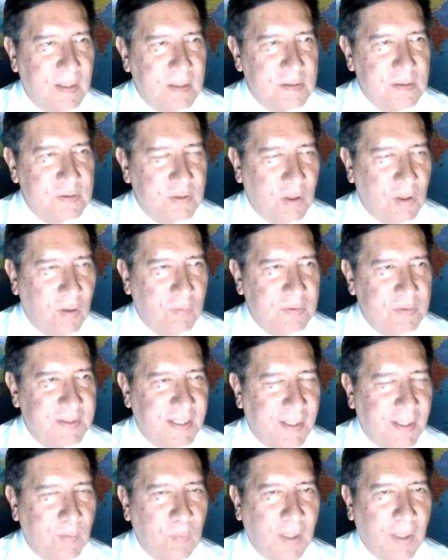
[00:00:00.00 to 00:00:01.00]
So,
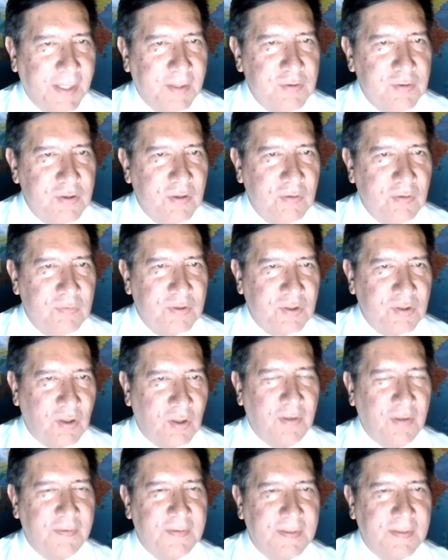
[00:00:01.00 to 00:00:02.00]
Ted, why don't you
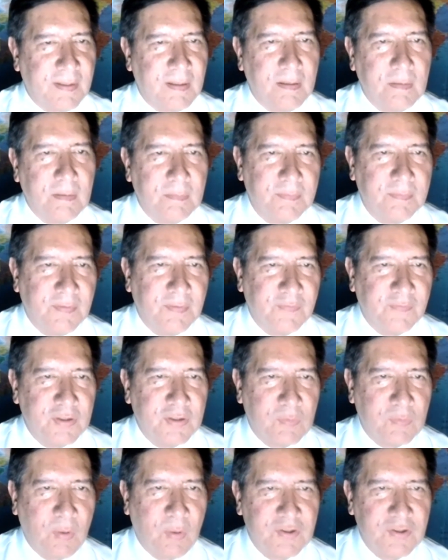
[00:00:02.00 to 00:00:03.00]
start the
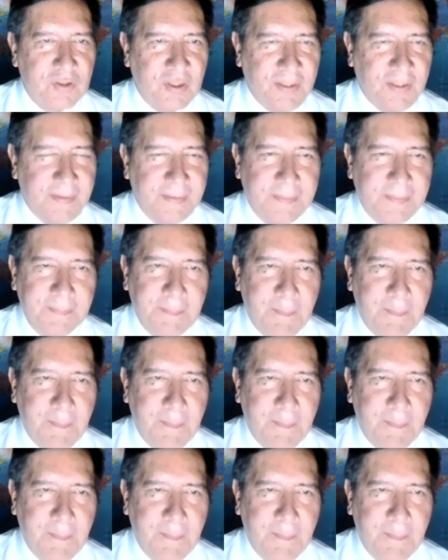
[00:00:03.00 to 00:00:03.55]
first question?